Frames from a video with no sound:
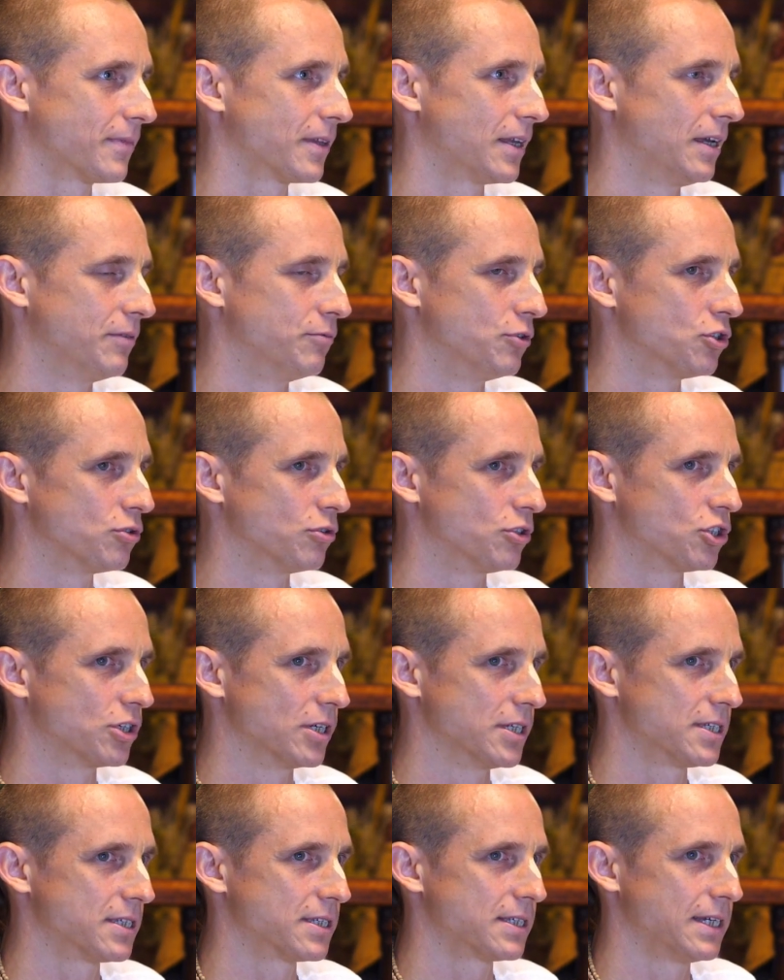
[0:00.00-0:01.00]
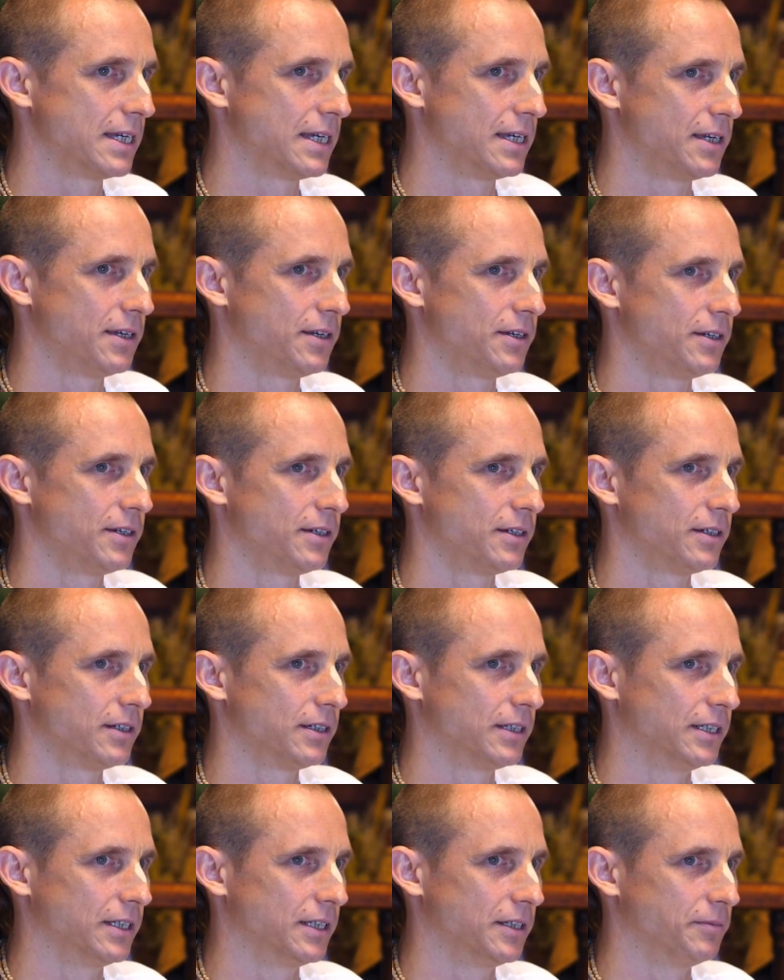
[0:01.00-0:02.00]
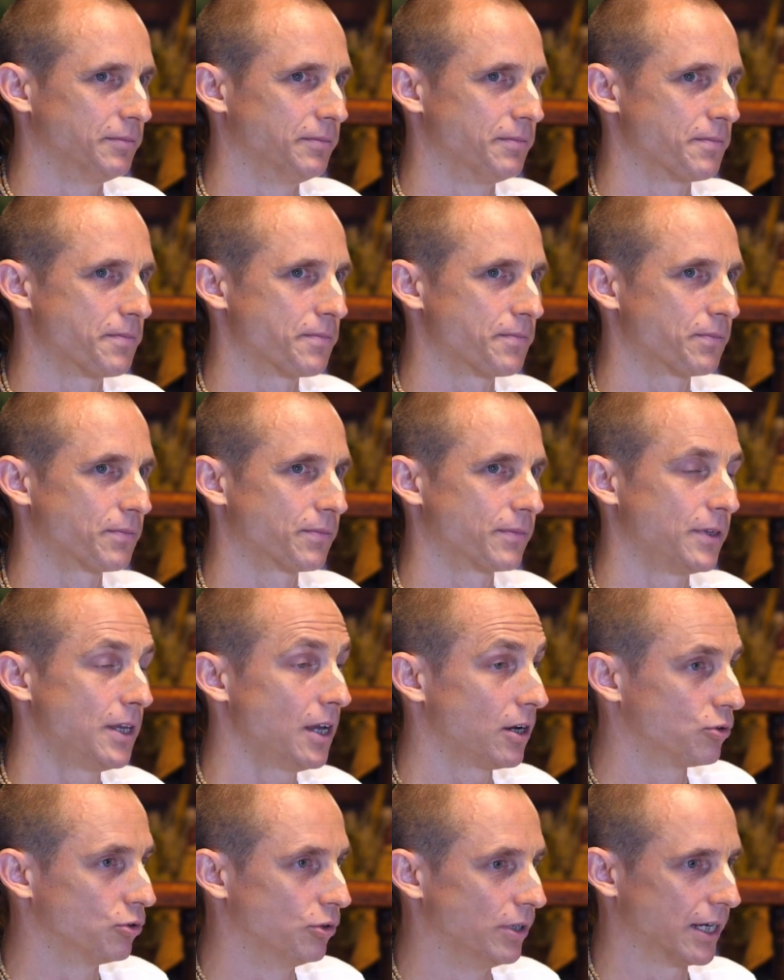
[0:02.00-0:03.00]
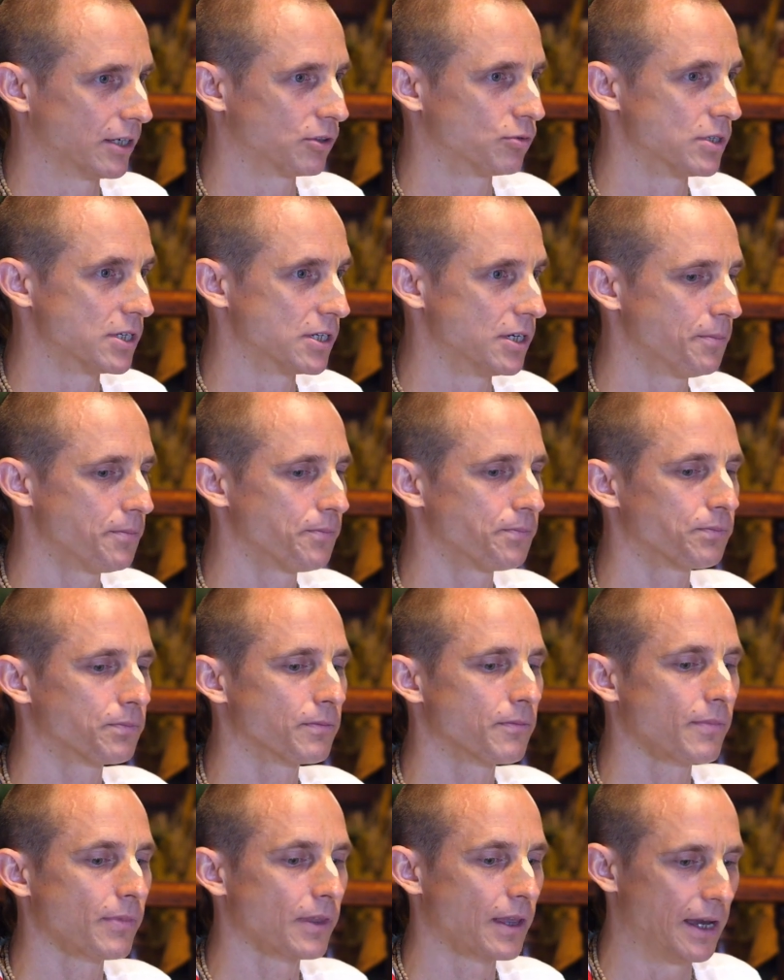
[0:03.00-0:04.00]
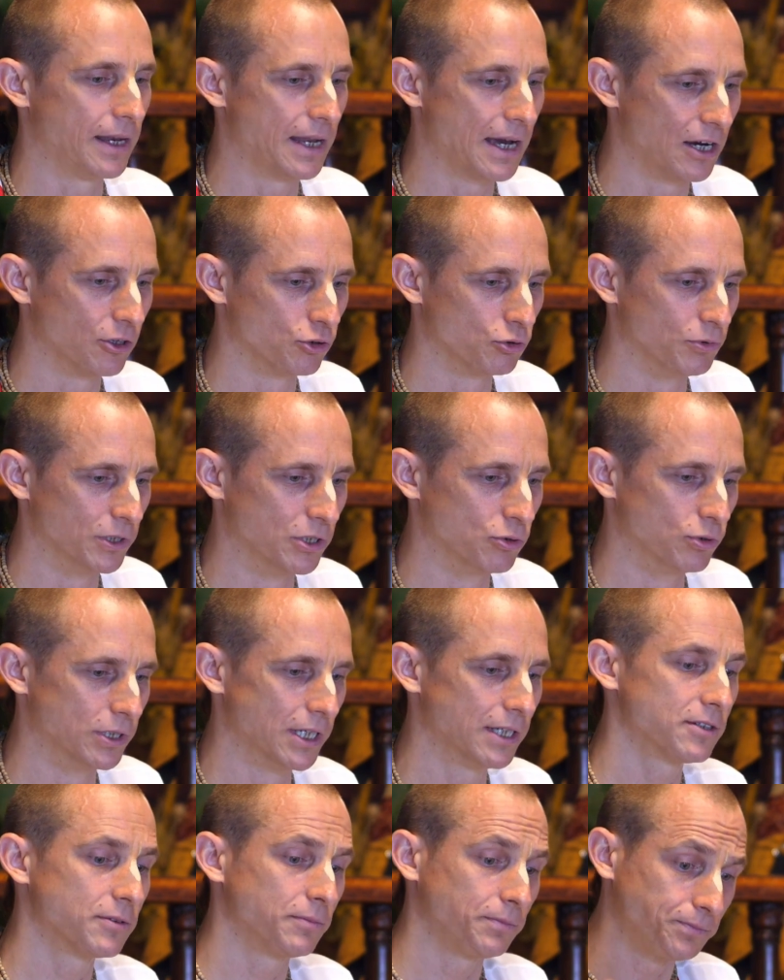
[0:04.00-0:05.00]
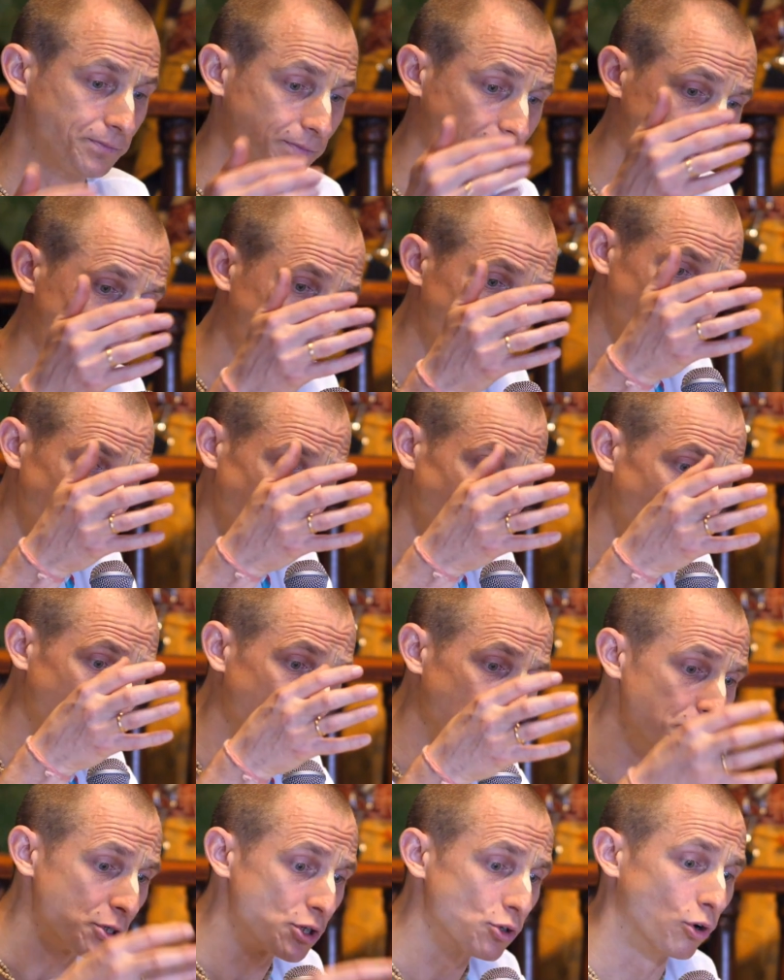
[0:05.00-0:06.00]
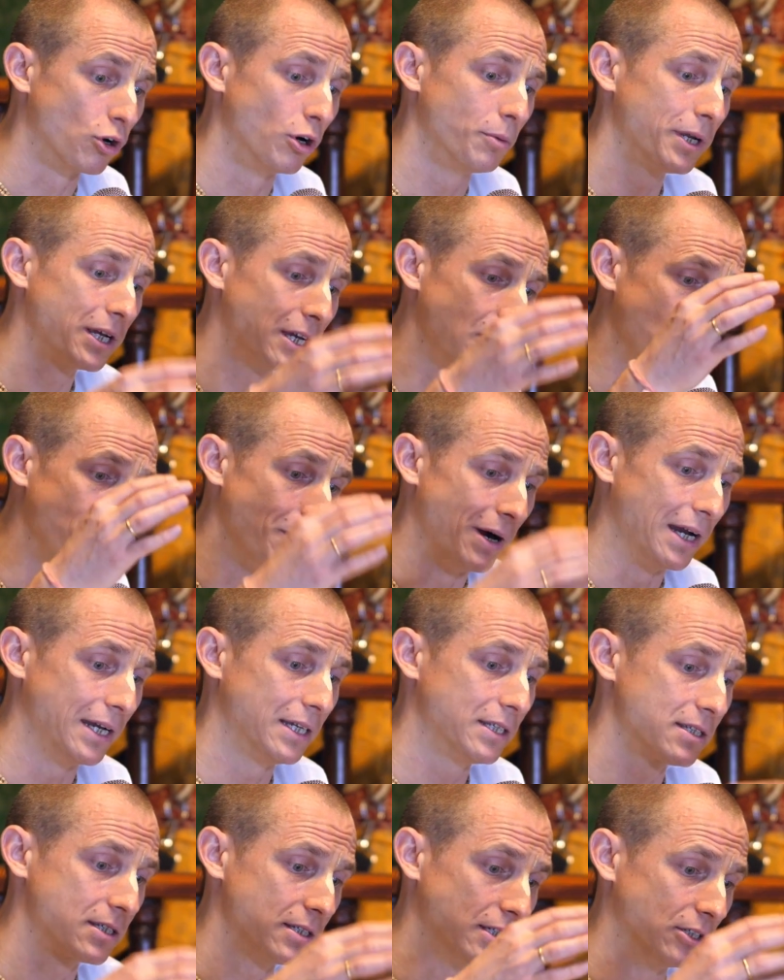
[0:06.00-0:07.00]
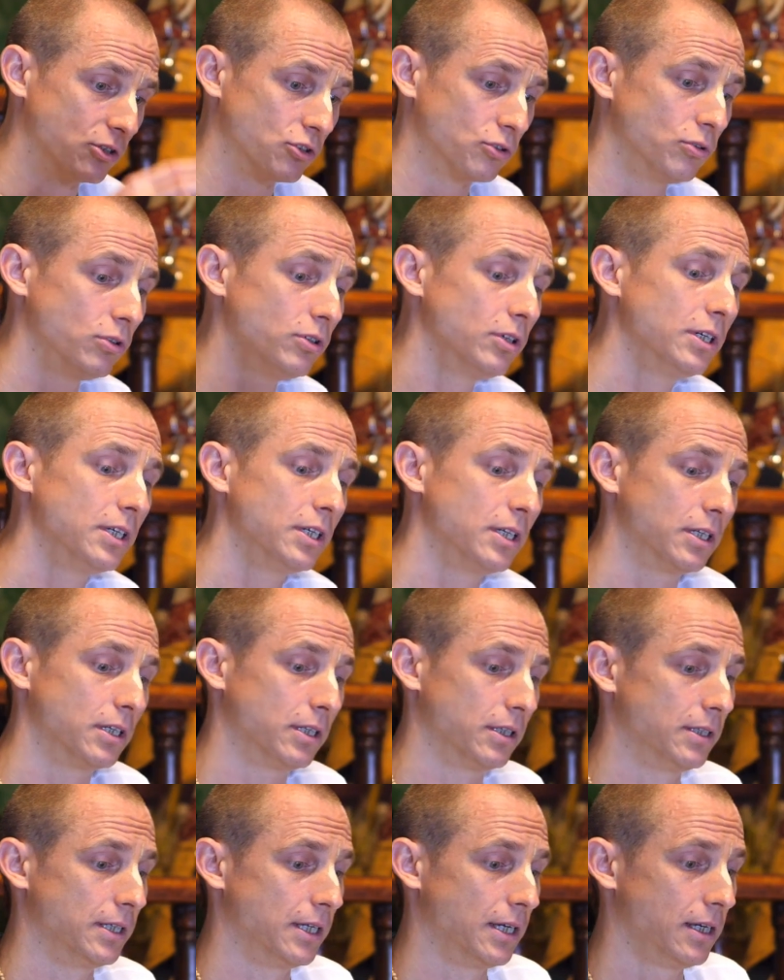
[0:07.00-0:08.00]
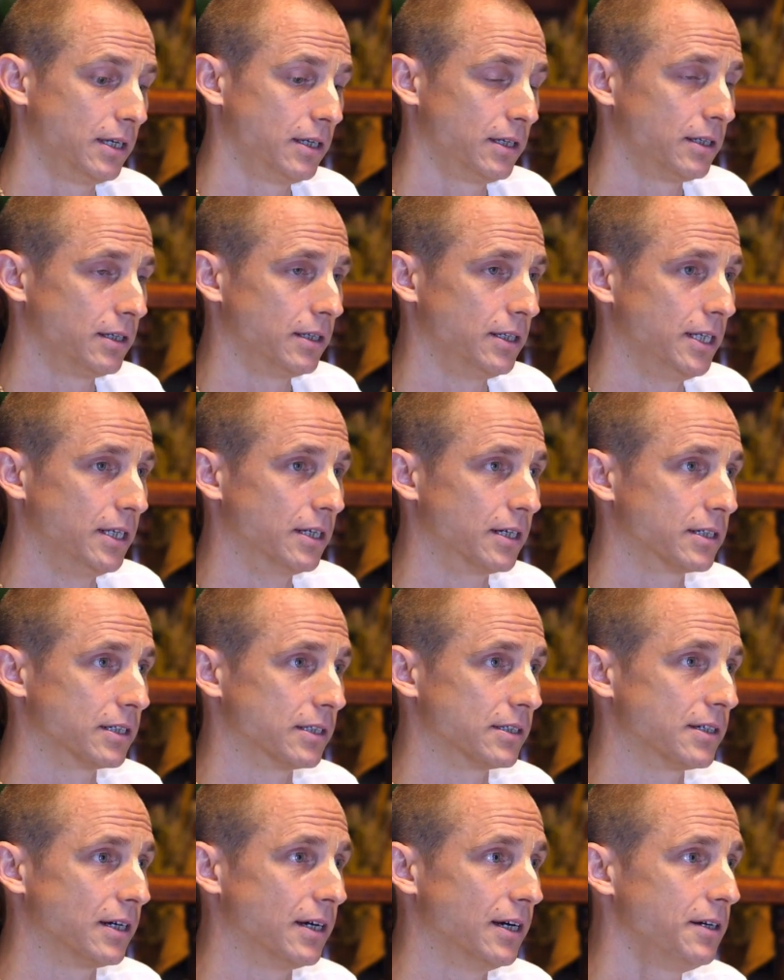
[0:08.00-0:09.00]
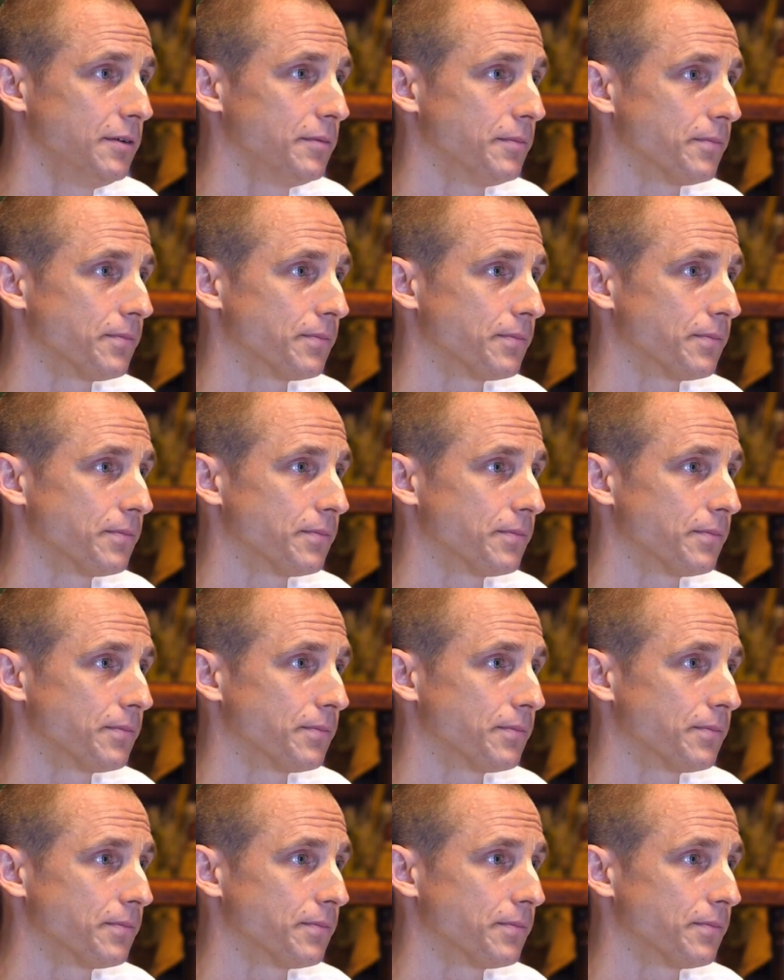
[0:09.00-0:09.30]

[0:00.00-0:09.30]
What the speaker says: And we should just connect with him. And how do we do that? In absorbing our minds into the Leela Katha,